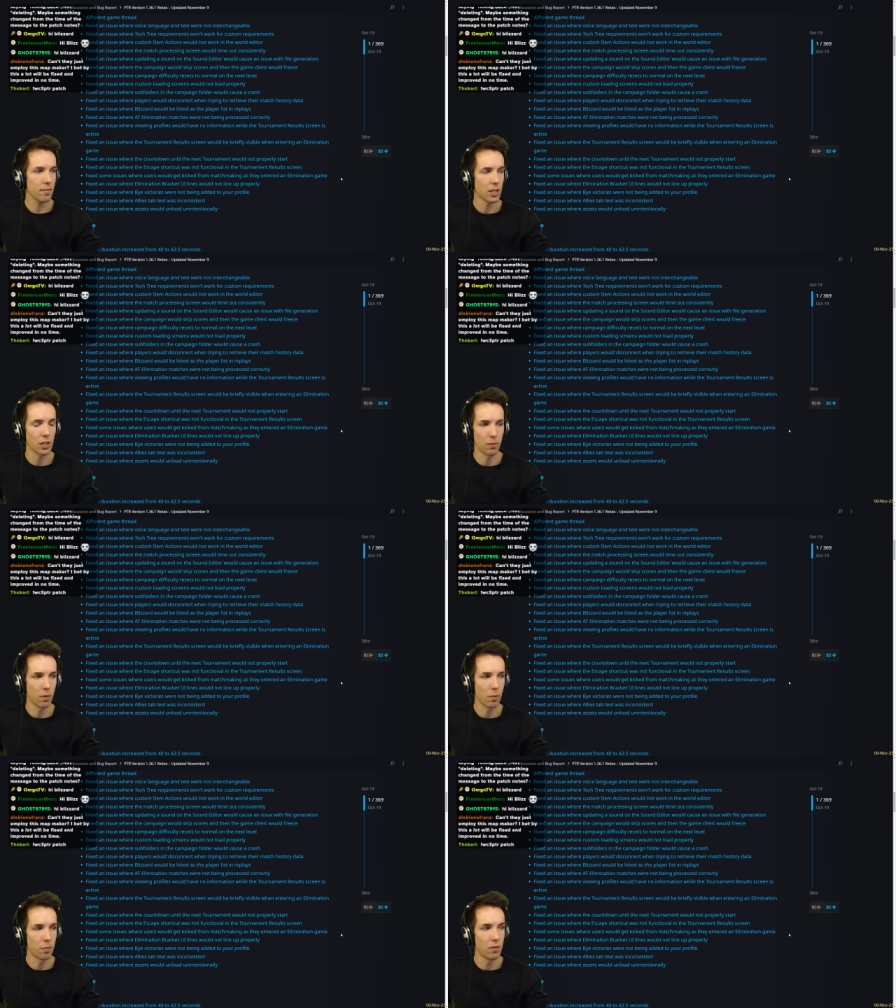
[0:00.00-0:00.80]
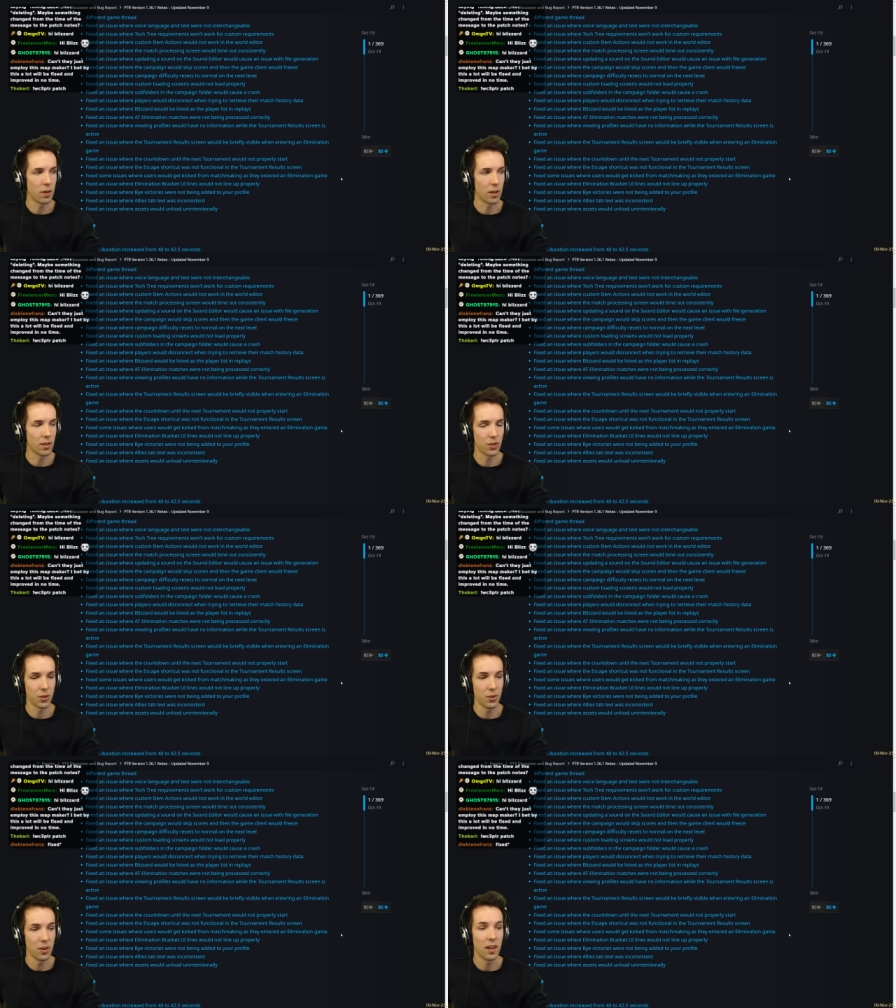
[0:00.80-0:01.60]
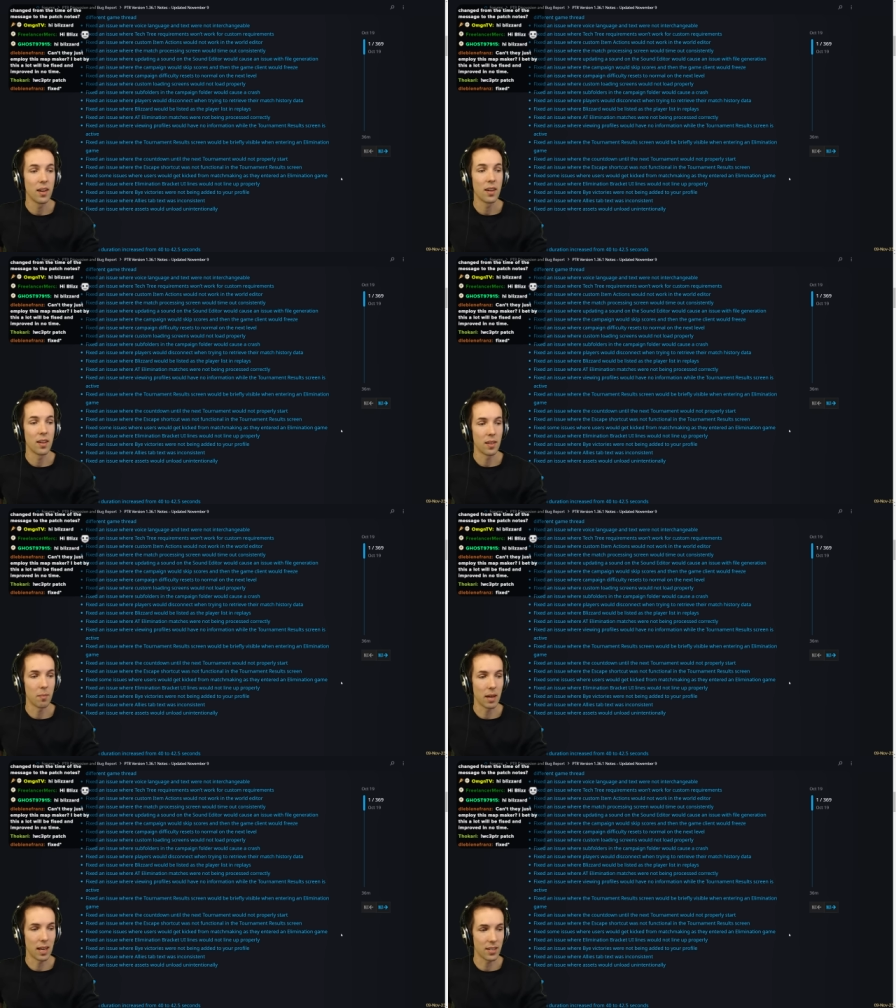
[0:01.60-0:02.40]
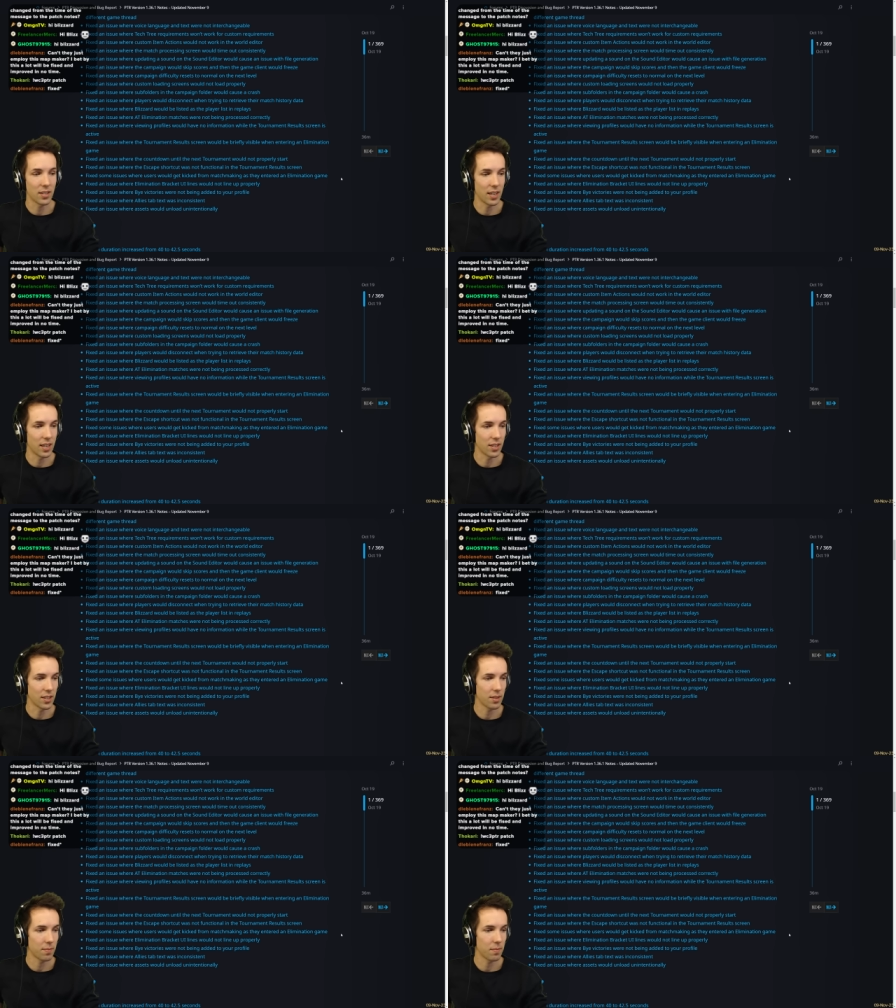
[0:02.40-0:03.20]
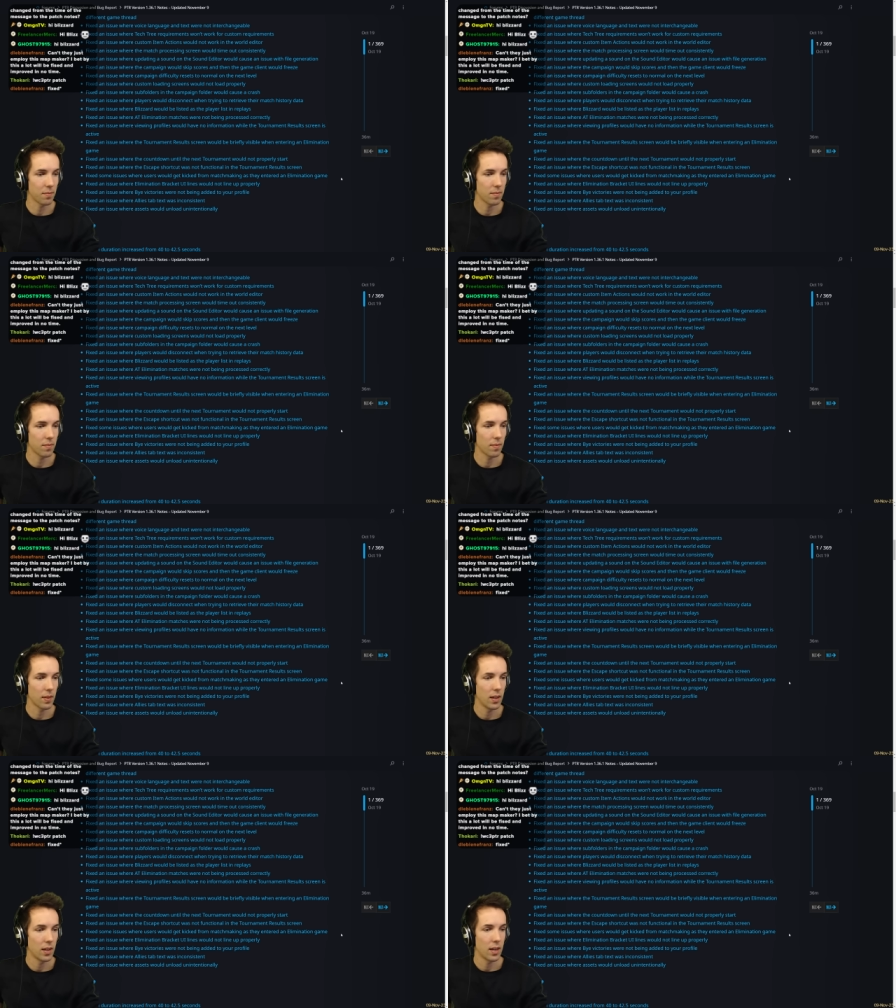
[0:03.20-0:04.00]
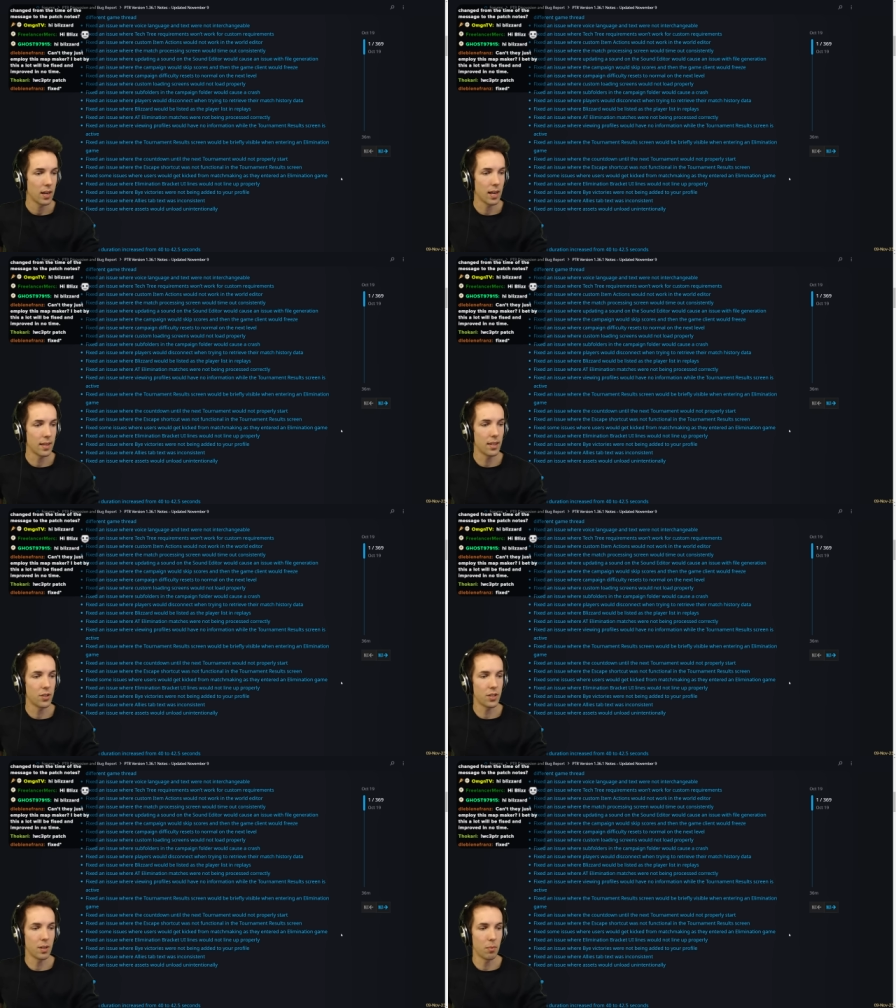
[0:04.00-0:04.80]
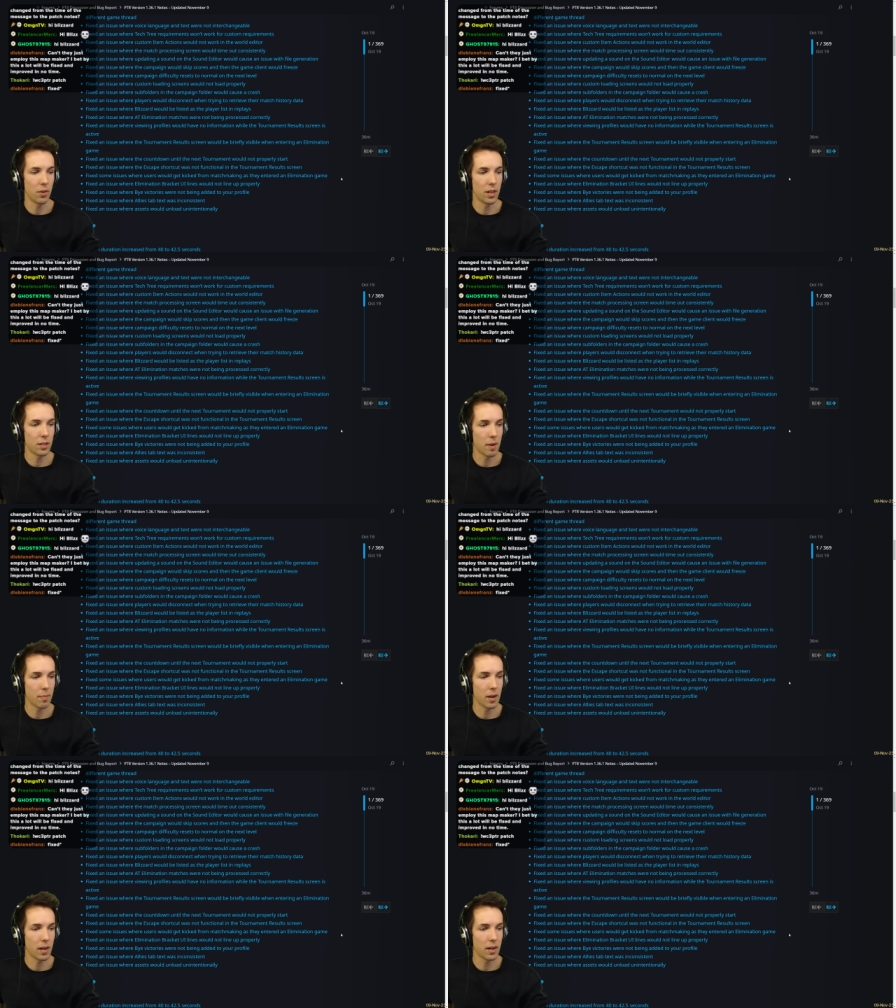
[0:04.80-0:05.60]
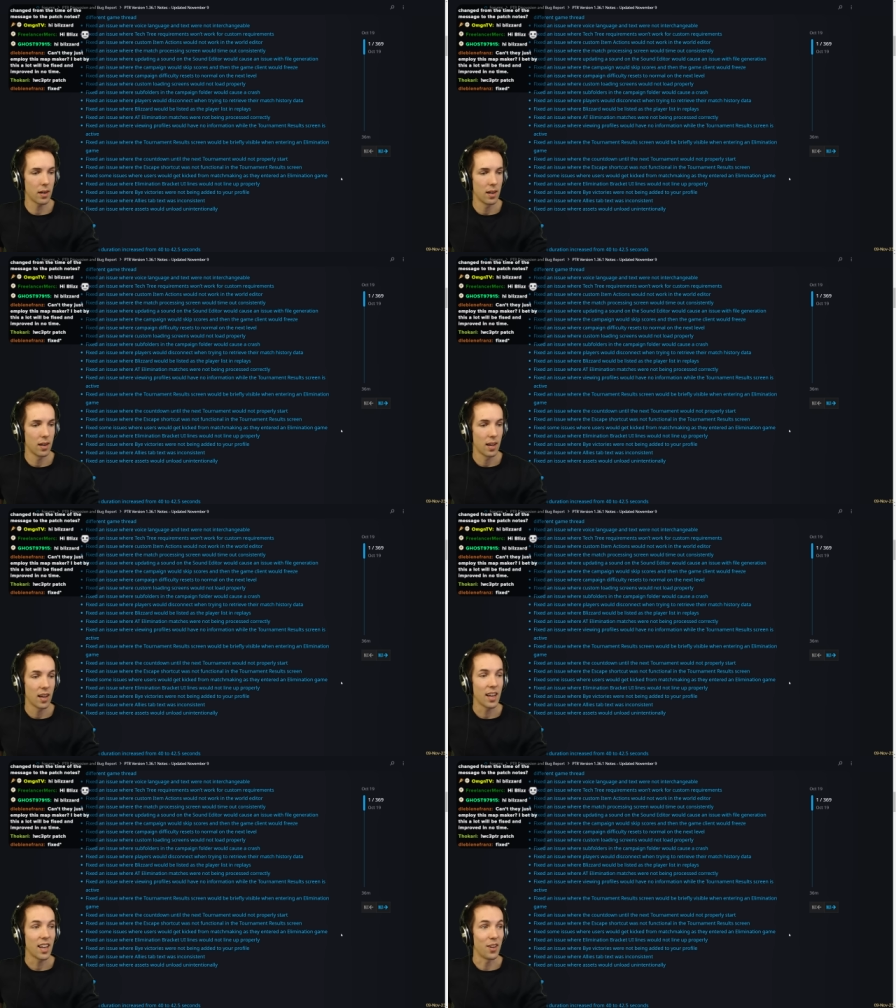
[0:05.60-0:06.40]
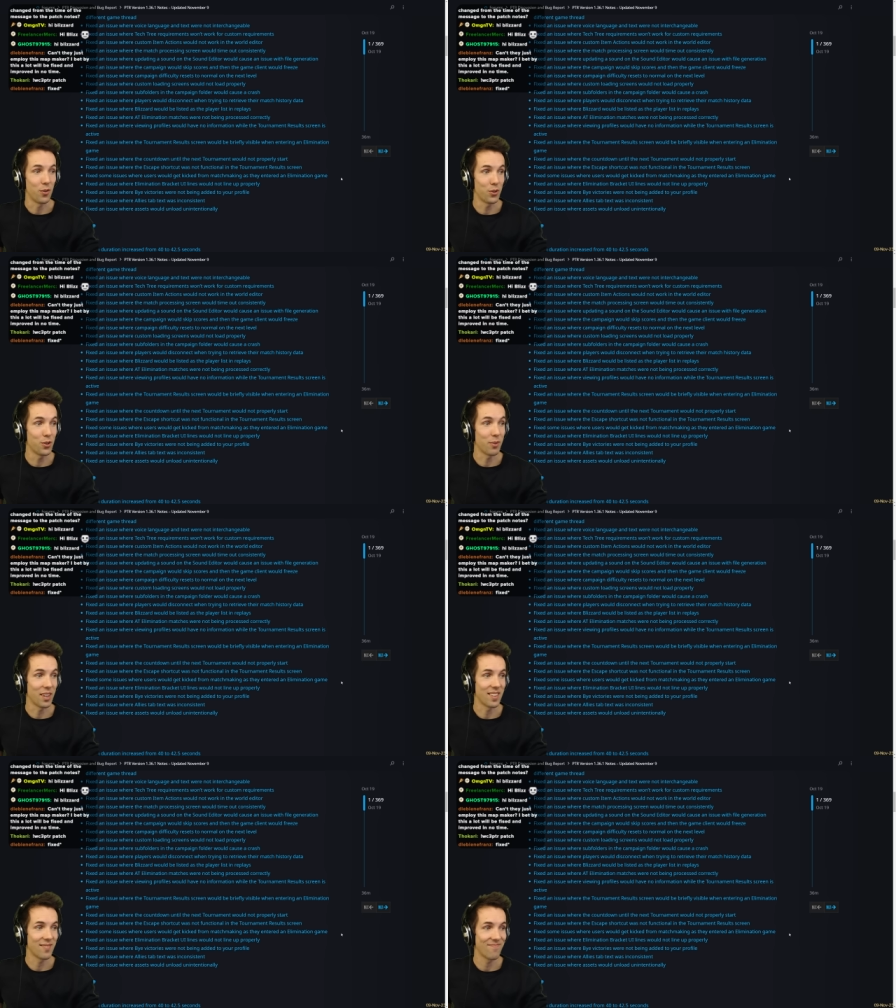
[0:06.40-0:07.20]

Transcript: So we will move on to the balance changes. Can't they just employ this map maker? He used to be.